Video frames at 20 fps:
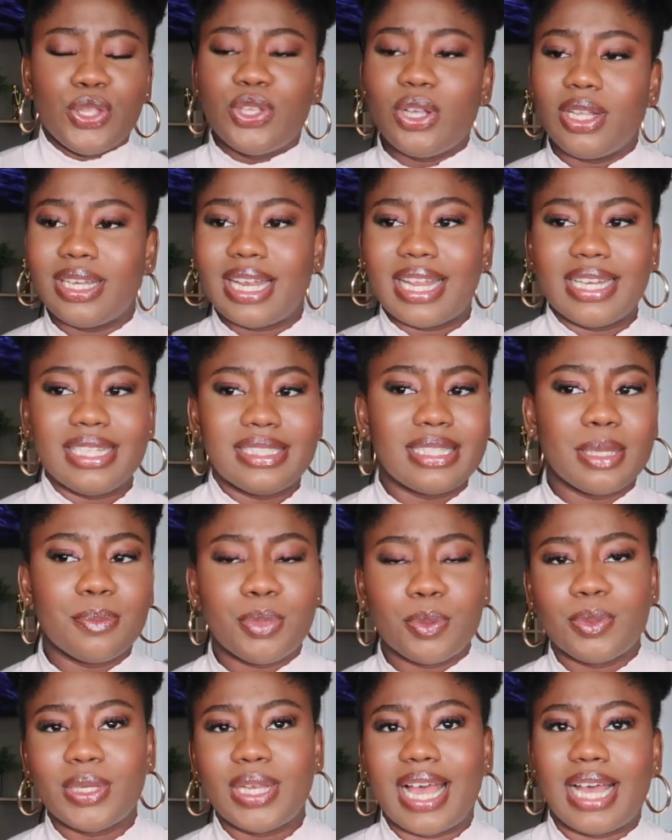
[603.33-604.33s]
Y'all are the
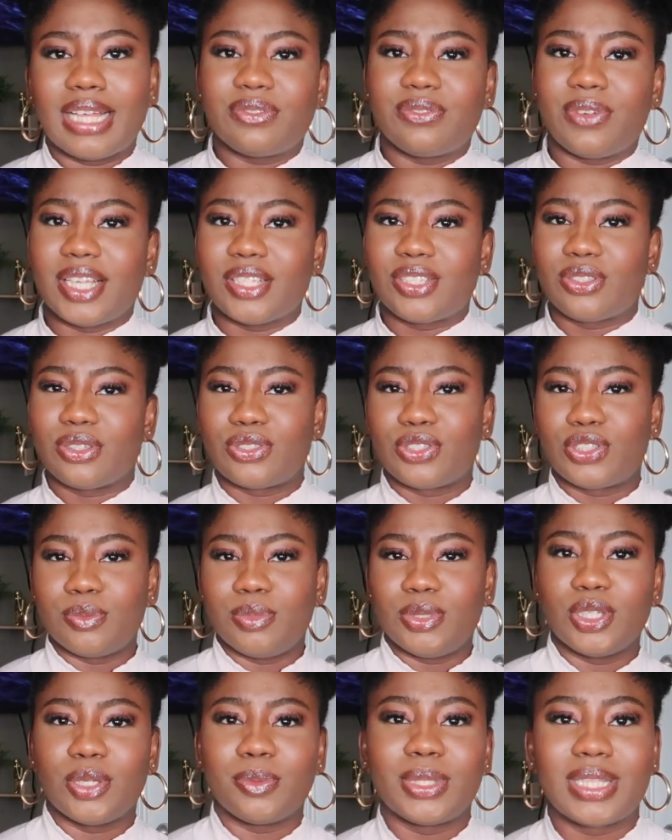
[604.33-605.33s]
same people that advised us
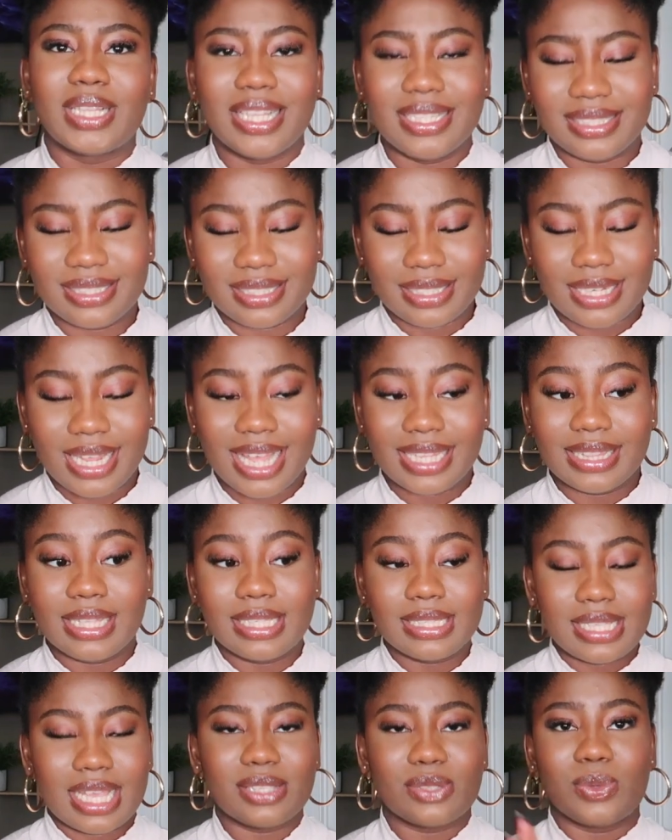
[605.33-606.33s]
to be double cleansing, and
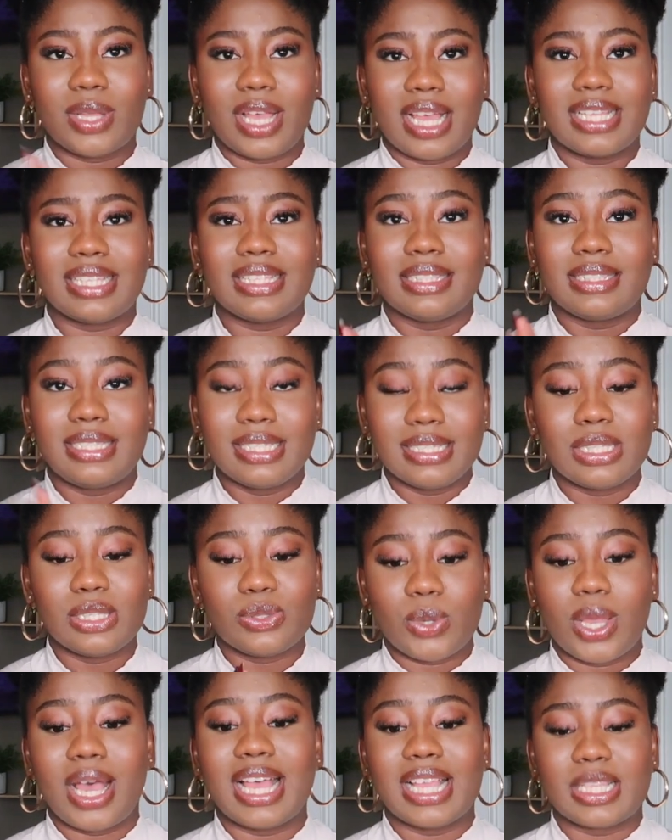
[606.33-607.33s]
this
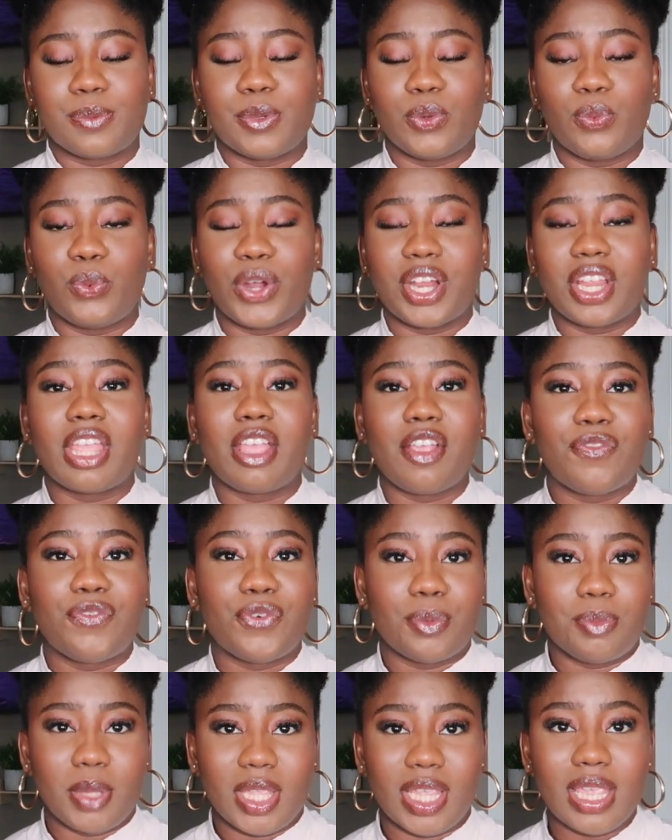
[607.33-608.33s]
is what has been working
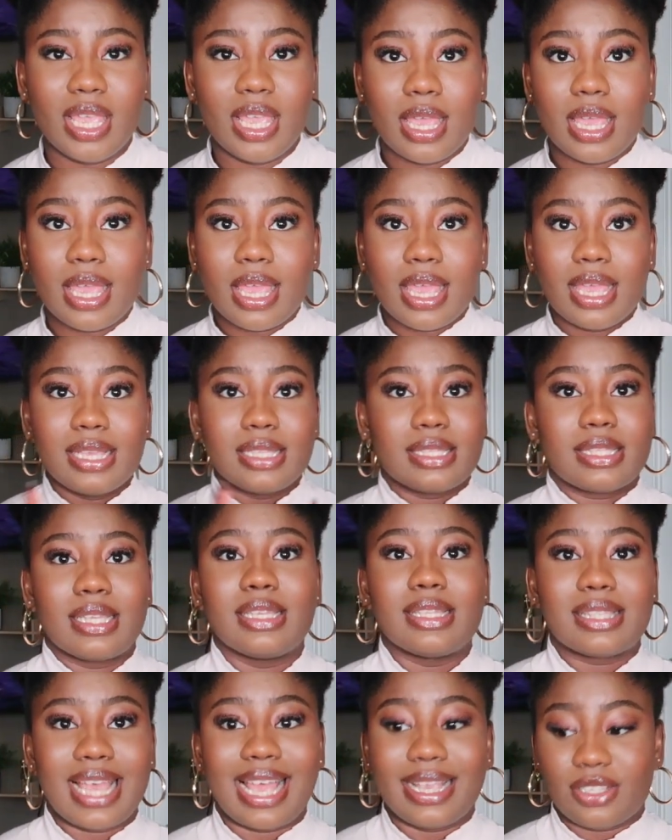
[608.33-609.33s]
for me
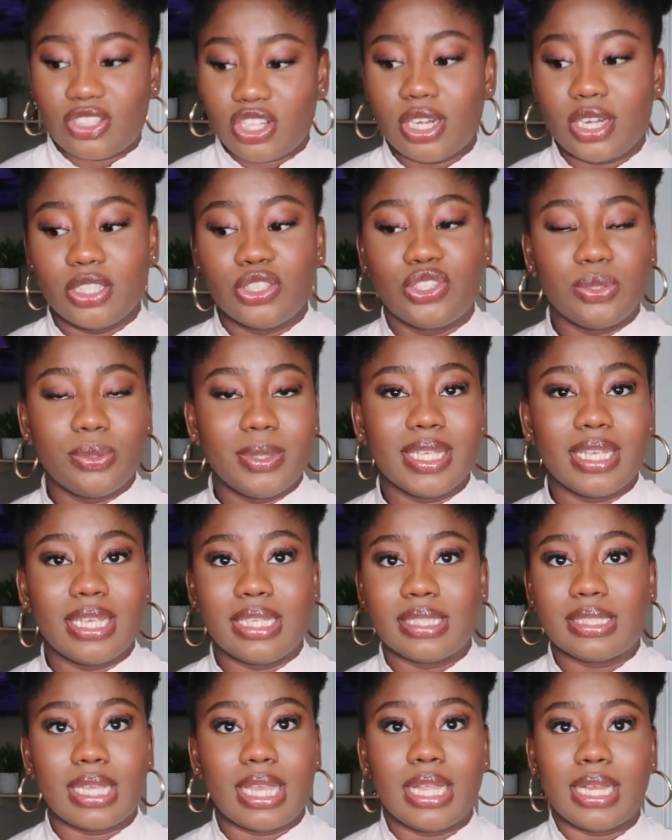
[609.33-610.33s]
since I started doing
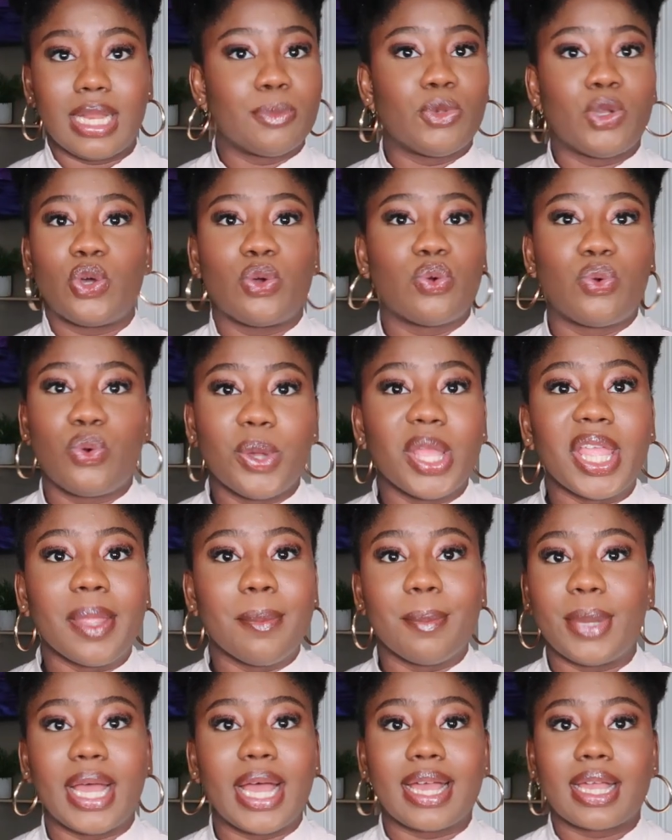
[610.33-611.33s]
it, and I'm not
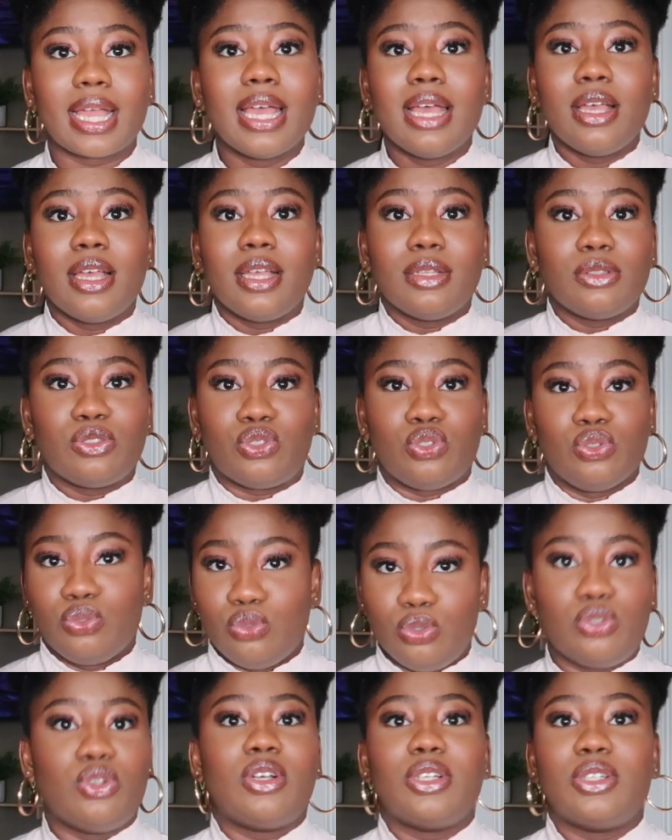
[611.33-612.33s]
going back
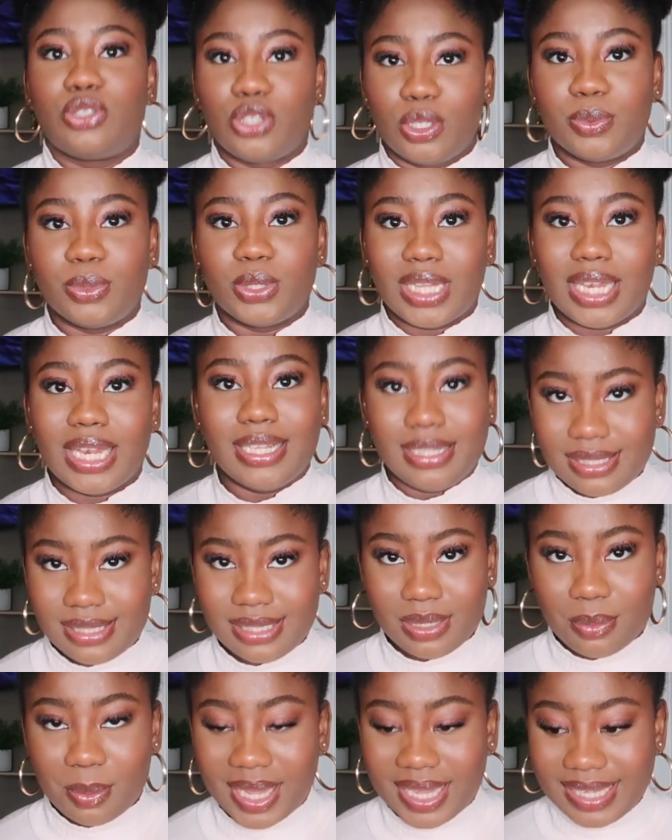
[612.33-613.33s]
to not double
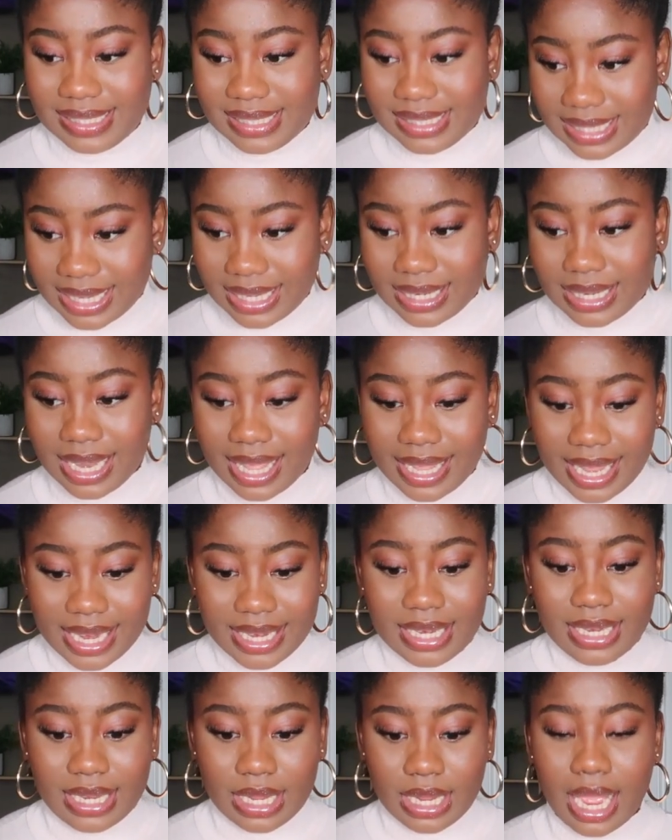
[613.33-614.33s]
cleansing my skin. Like,
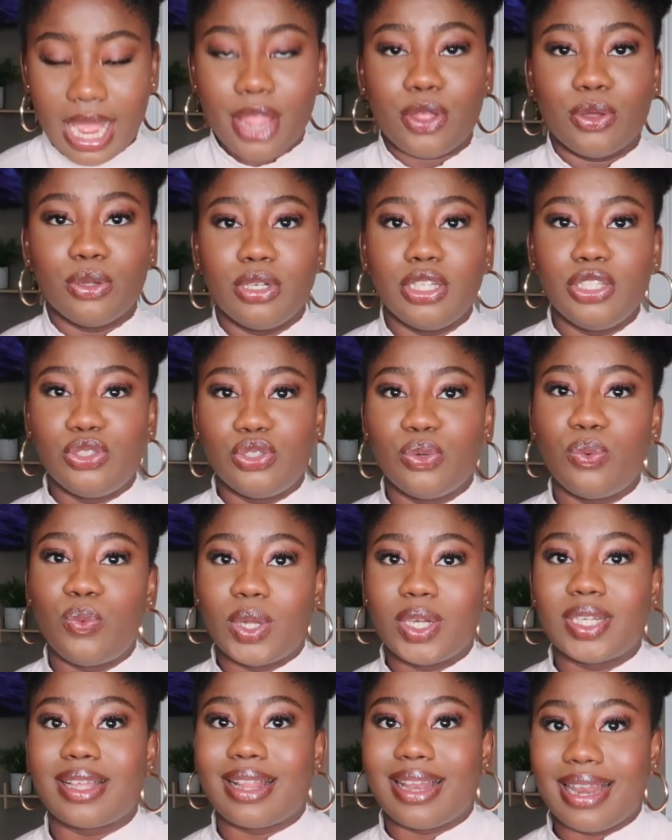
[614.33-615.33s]
any day I only do
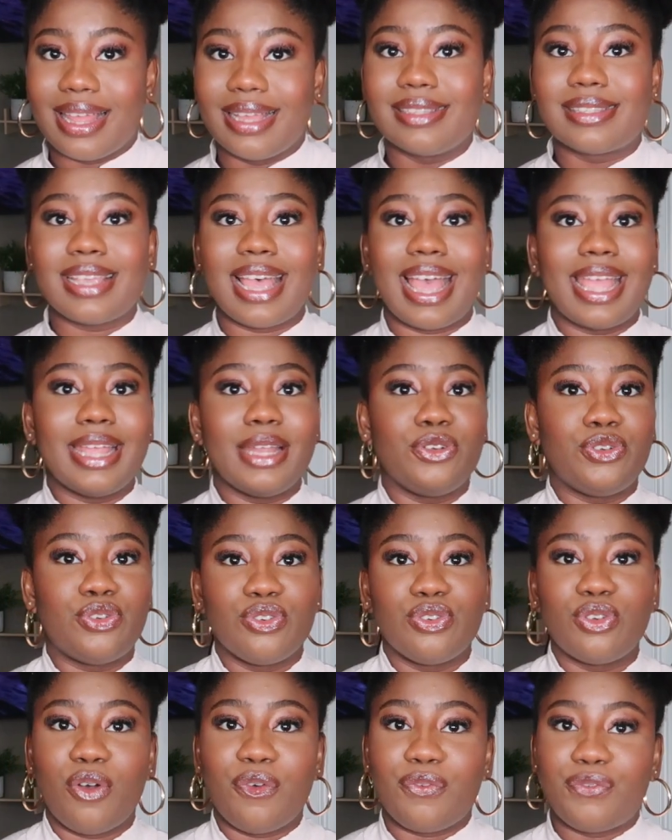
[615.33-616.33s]
one cleanse, I
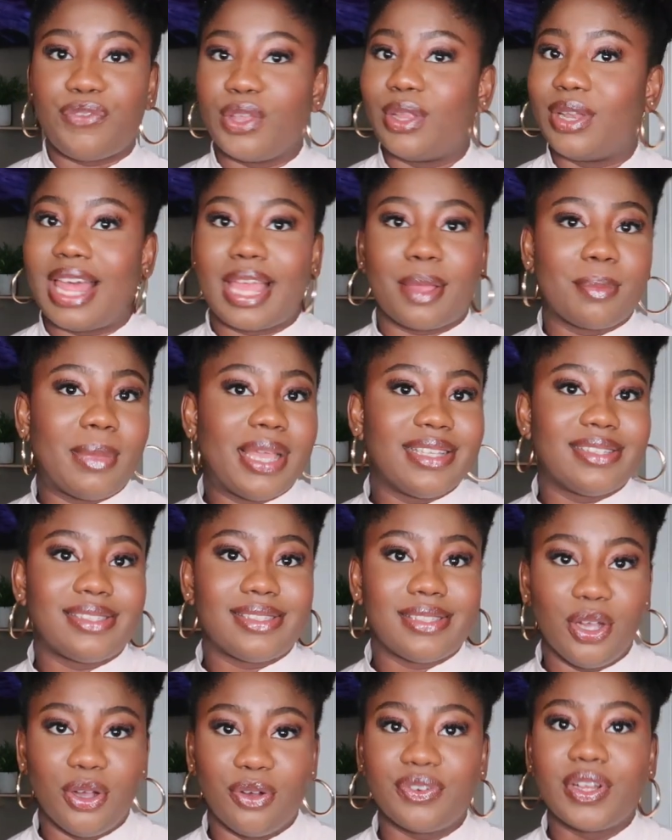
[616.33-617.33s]
do not feel like
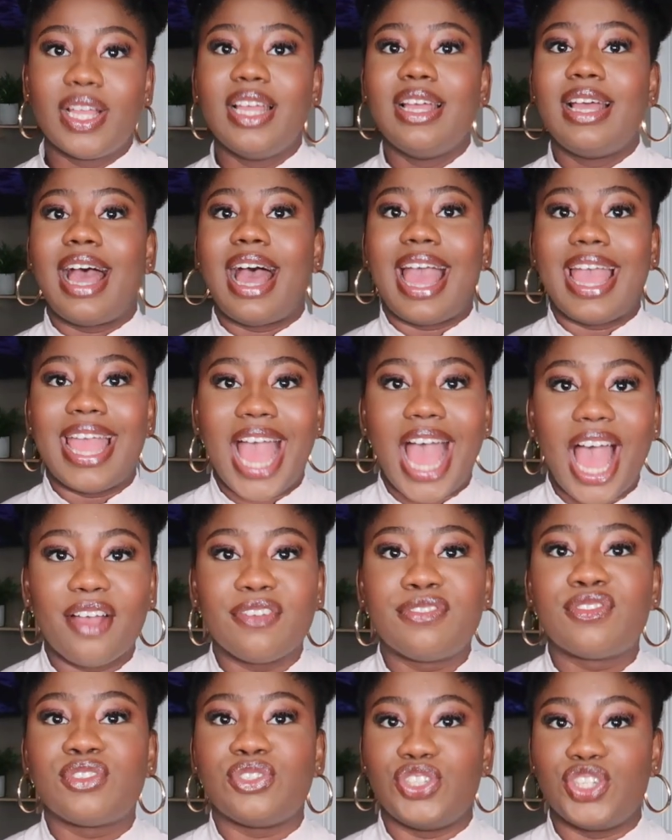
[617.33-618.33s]
myself. I
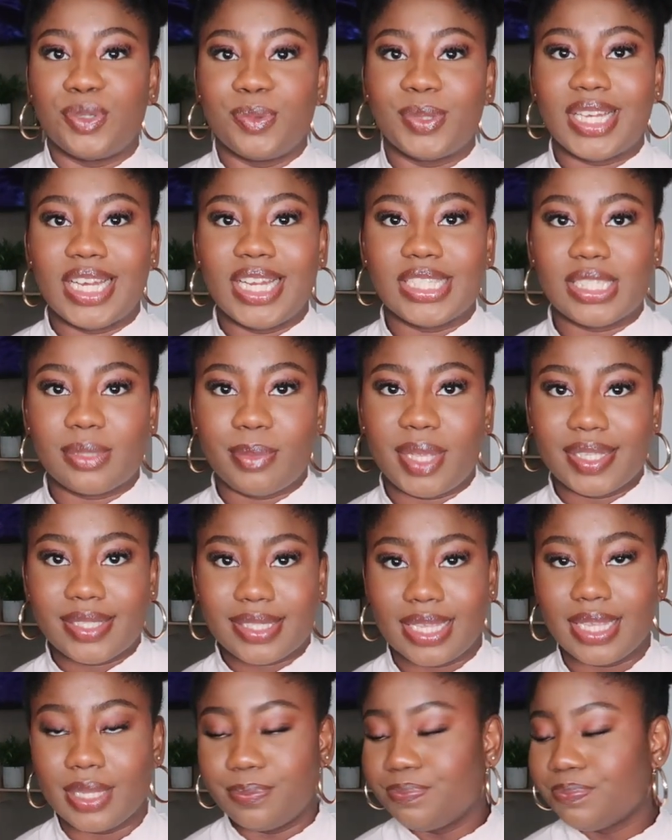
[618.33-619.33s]
have to double cleanse my
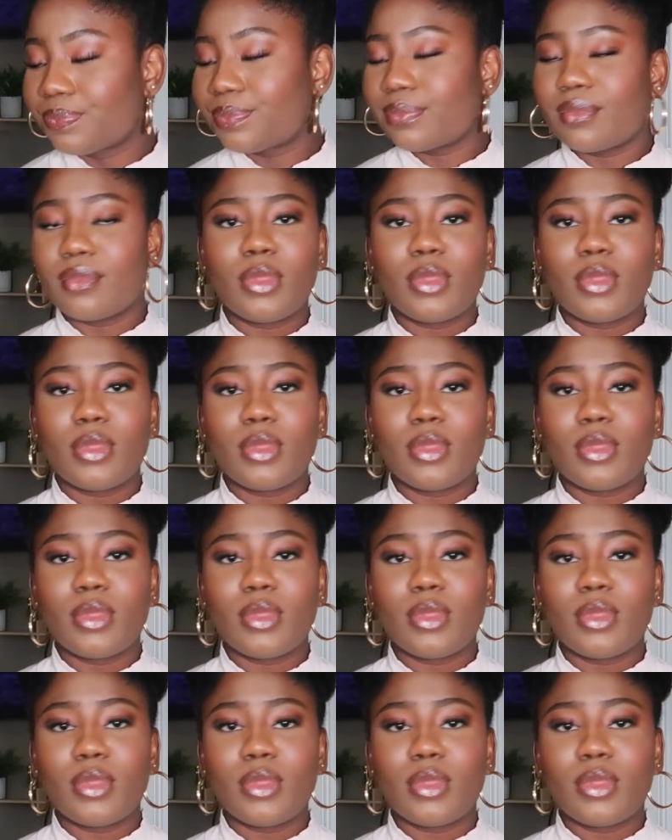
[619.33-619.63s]
skin.